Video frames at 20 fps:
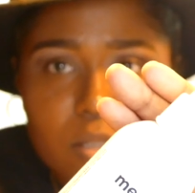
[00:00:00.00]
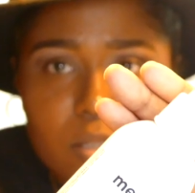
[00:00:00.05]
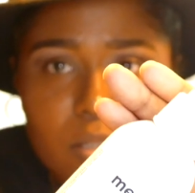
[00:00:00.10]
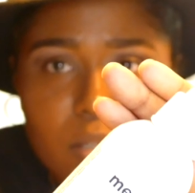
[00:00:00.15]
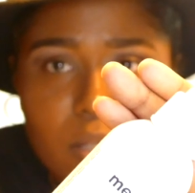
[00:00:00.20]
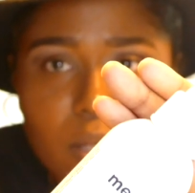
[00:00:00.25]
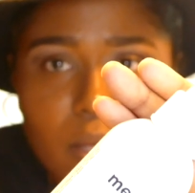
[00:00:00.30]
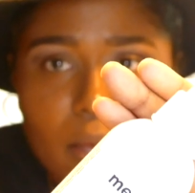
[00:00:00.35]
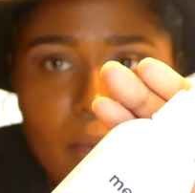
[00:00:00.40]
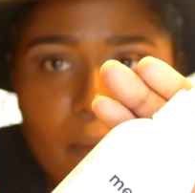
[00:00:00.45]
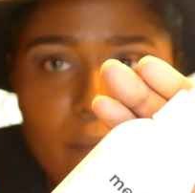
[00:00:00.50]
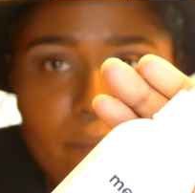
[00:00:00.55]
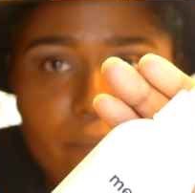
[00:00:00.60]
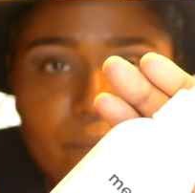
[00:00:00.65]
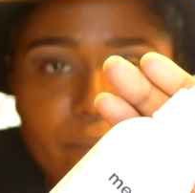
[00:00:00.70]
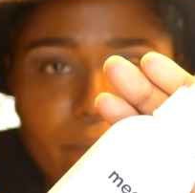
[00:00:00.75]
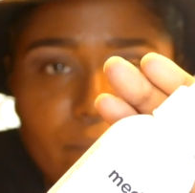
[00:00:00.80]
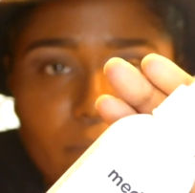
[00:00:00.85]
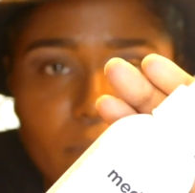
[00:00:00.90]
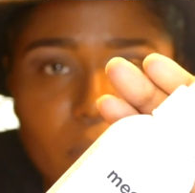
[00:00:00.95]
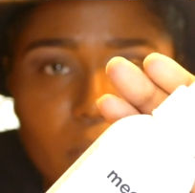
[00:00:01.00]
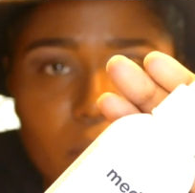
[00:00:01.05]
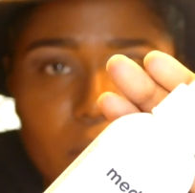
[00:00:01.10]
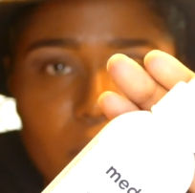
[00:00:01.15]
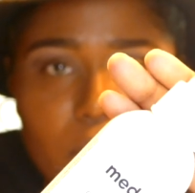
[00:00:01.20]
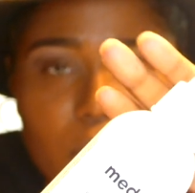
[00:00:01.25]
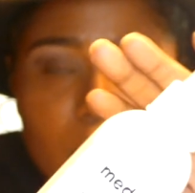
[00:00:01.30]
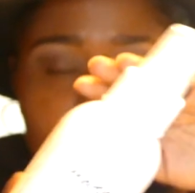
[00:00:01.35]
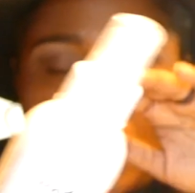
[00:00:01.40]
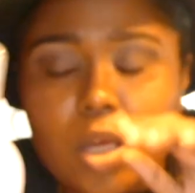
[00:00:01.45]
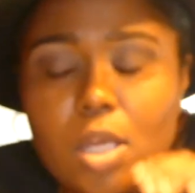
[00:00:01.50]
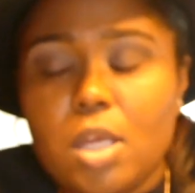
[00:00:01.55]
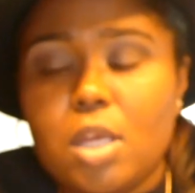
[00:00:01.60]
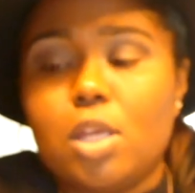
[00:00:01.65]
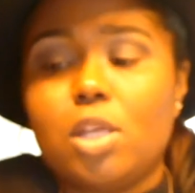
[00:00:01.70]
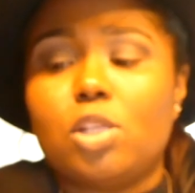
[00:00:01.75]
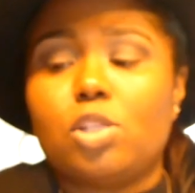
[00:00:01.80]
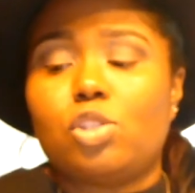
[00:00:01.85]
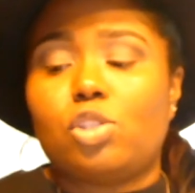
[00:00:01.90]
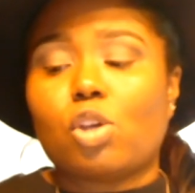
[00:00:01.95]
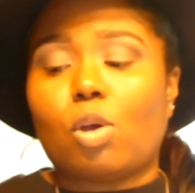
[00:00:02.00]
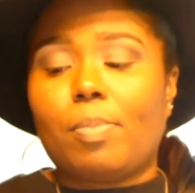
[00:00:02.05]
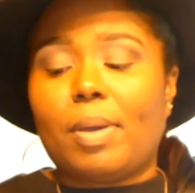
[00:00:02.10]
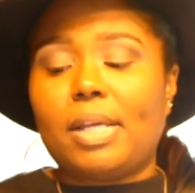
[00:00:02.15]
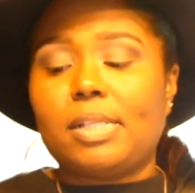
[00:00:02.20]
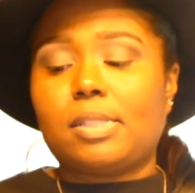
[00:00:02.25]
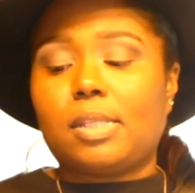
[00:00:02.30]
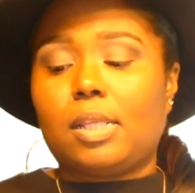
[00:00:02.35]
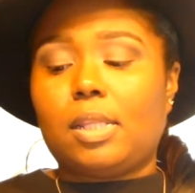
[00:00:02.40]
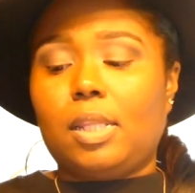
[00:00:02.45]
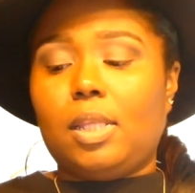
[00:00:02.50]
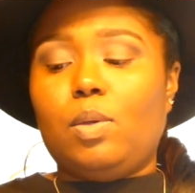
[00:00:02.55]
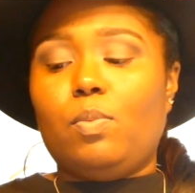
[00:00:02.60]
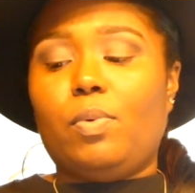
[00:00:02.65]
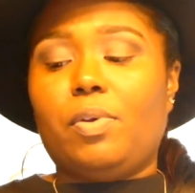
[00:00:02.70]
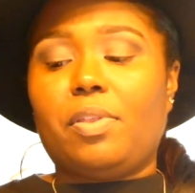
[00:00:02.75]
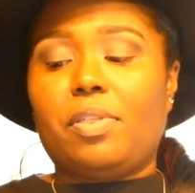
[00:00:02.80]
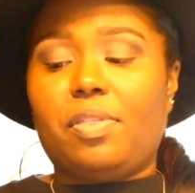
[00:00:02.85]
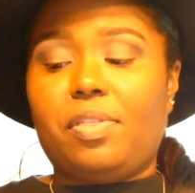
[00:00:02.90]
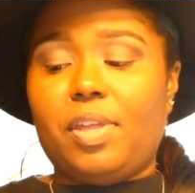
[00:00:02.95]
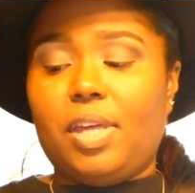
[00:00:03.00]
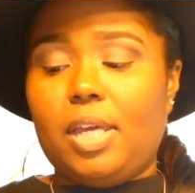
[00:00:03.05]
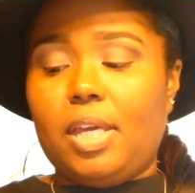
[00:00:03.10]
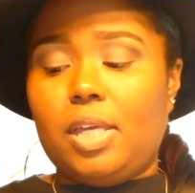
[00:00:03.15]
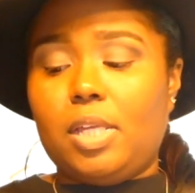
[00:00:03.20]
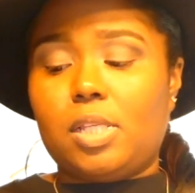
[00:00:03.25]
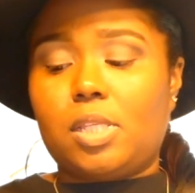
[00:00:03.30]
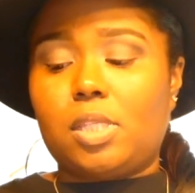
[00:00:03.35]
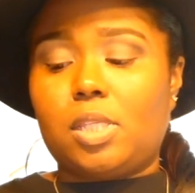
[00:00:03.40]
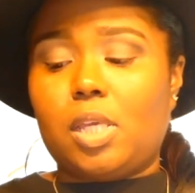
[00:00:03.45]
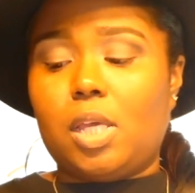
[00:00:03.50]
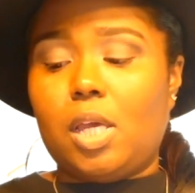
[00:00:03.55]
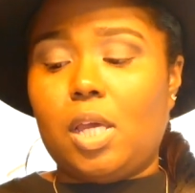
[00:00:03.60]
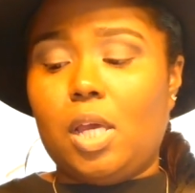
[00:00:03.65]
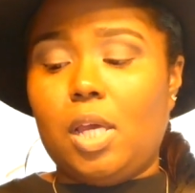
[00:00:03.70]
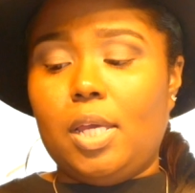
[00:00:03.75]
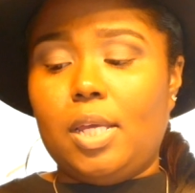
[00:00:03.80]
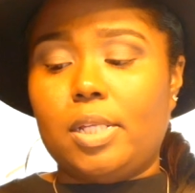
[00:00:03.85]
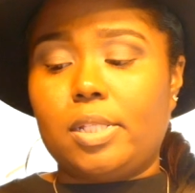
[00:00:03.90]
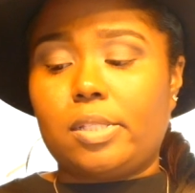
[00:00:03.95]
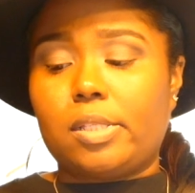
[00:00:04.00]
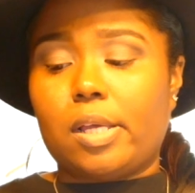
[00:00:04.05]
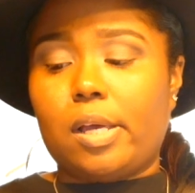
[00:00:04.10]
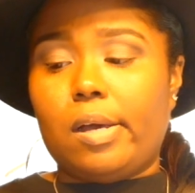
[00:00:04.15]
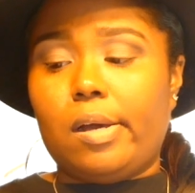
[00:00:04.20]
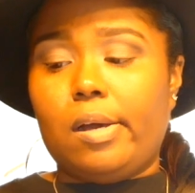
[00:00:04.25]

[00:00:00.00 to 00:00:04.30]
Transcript: Yeah. So basically with this, it's